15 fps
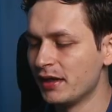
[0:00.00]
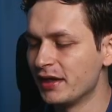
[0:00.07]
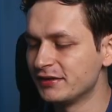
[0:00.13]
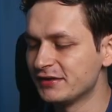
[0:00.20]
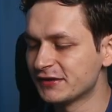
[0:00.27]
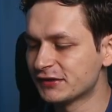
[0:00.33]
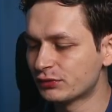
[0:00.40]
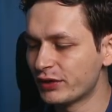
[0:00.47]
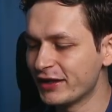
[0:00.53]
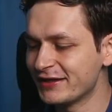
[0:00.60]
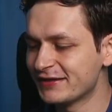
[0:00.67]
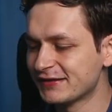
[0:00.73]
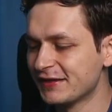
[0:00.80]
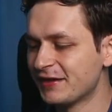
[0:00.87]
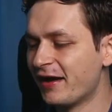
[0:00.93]
In the
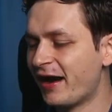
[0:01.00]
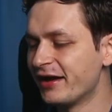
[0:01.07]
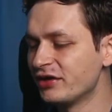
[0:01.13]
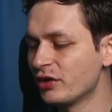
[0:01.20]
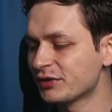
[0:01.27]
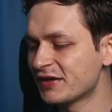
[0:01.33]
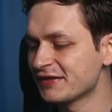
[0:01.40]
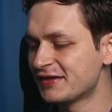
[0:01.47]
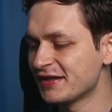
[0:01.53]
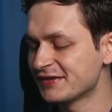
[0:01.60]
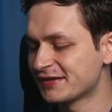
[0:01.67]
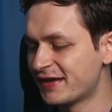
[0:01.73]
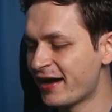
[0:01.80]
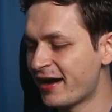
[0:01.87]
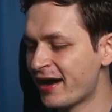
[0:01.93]
streets, I noticed
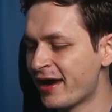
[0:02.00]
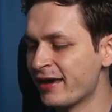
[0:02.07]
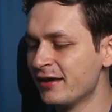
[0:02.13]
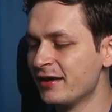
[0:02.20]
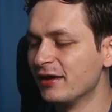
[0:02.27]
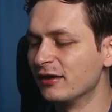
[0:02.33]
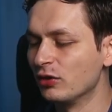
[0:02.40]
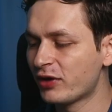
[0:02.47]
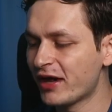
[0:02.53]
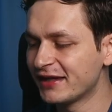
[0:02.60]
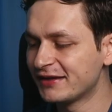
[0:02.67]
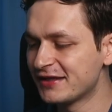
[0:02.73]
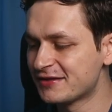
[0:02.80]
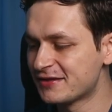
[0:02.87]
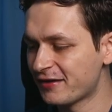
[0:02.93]
this guy. Look at this